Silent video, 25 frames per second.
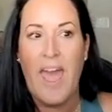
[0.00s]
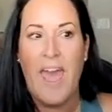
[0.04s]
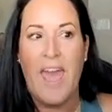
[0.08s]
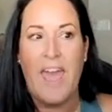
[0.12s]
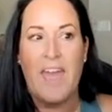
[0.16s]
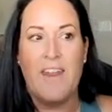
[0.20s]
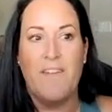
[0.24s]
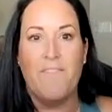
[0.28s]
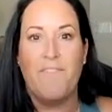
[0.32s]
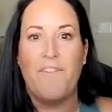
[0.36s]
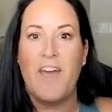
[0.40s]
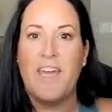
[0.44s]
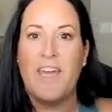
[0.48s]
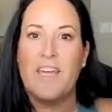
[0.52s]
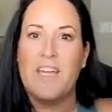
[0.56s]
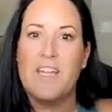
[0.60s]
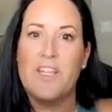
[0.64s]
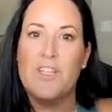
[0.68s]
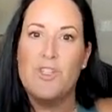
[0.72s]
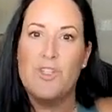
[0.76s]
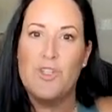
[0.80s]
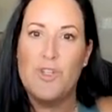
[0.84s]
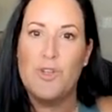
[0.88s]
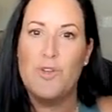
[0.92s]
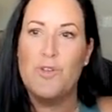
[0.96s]
And if I
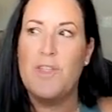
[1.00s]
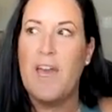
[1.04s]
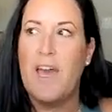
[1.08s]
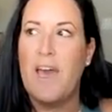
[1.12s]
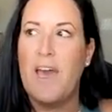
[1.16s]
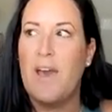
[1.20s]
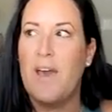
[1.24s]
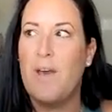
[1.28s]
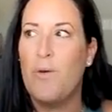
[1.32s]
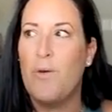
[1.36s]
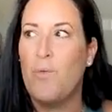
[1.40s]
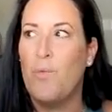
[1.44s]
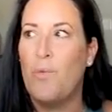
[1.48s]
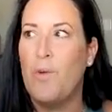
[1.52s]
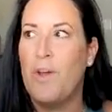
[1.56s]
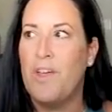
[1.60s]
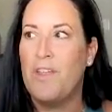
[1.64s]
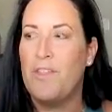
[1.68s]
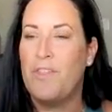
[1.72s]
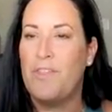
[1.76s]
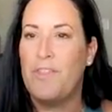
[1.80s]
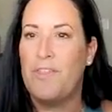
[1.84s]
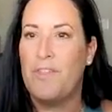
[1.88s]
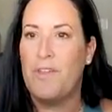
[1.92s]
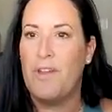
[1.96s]
can do that
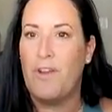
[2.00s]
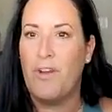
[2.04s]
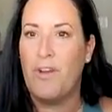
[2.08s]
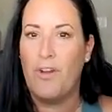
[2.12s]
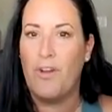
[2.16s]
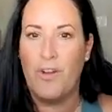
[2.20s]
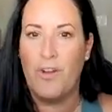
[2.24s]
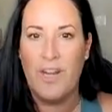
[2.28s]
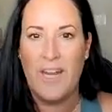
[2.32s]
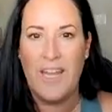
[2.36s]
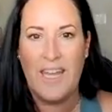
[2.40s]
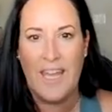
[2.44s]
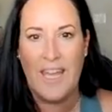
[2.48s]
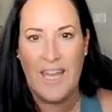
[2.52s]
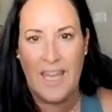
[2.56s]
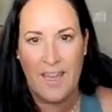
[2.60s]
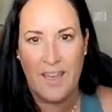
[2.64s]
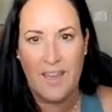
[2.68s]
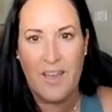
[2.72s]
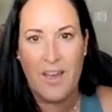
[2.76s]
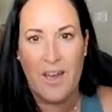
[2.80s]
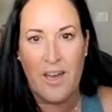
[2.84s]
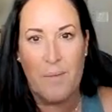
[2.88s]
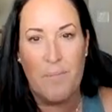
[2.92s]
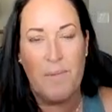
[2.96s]
with earning
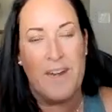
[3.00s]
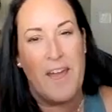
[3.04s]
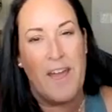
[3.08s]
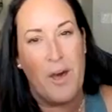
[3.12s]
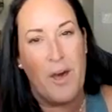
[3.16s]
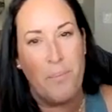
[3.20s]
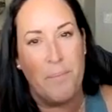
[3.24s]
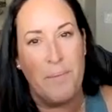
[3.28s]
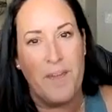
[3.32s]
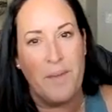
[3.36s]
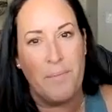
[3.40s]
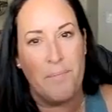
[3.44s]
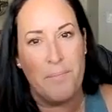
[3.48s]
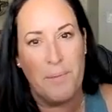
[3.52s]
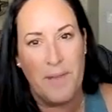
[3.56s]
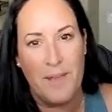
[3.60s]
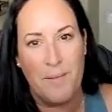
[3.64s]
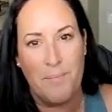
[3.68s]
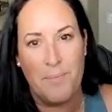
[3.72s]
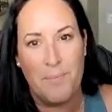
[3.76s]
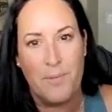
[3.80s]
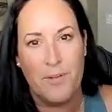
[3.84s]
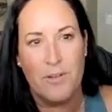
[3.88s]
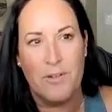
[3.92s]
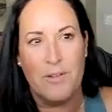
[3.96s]
income and helping
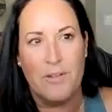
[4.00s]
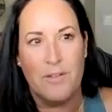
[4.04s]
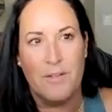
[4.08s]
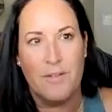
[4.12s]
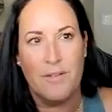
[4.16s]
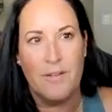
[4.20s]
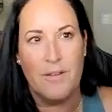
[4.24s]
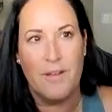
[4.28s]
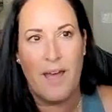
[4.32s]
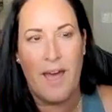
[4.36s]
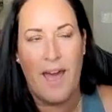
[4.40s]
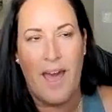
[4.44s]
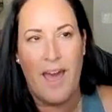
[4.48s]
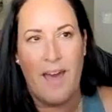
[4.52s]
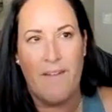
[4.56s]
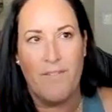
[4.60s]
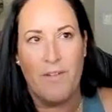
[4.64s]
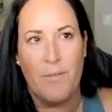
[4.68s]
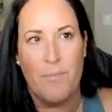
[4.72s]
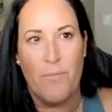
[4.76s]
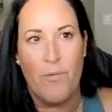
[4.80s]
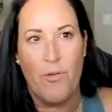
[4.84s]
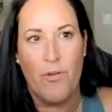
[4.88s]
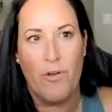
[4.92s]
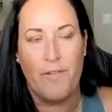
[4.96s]
people have
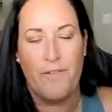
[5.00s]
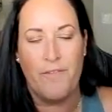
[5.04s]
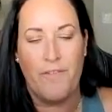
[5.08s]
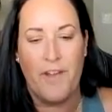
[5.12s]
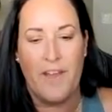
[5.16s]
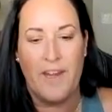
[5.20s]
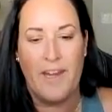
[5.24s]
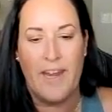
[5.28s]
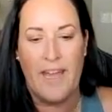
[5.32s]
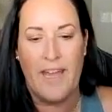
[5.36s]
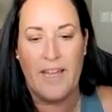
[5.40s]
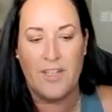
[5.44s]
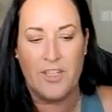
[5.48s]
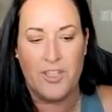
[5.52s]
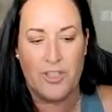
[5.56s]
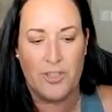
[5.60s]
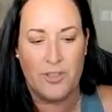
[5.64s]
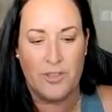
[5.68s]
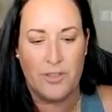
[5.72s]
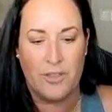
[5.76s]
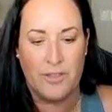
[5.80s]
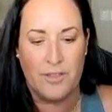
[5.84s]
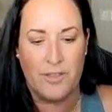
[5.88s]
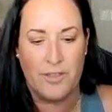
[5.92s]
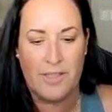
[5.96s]
a more
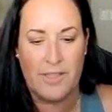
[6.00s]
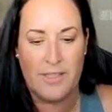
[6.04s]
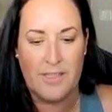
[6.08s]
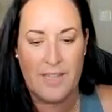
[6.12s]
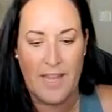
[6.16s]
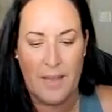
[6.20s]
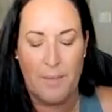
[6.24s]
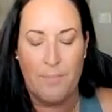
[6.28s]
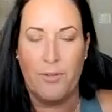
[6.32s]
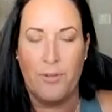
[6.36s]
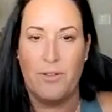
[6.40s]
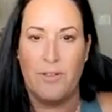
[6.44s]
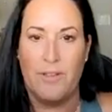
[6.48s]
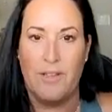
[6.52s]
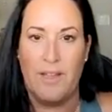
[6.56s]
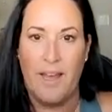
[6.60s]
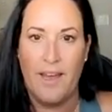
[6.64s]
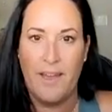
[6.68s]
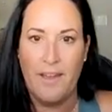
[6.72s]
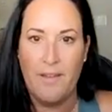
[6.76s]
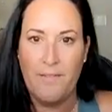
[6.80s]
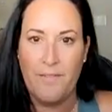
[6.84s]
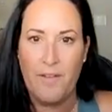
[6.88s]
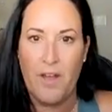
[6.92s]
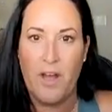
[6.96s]
financial, stable
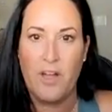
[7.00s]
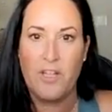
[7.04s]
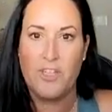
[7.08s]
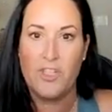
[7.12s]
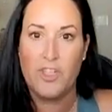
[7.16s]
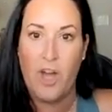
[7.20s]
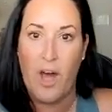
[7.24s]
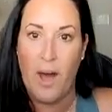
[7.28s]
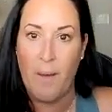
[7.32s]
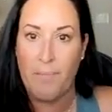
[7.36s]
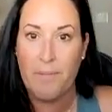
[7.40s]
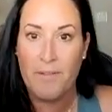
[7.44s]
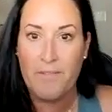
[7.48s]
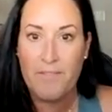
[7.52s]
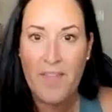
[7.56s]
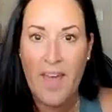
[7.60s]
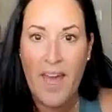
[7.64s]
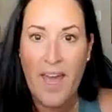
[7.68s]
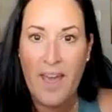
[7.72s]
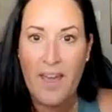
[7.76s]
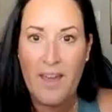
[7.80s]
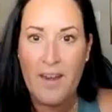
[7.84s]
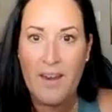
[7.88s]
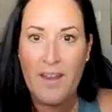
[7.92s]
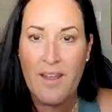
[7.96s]
life on top of
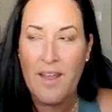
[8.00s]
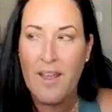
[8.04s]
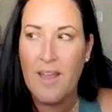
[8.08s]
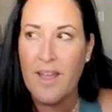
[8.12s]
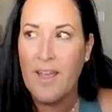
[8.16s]
that,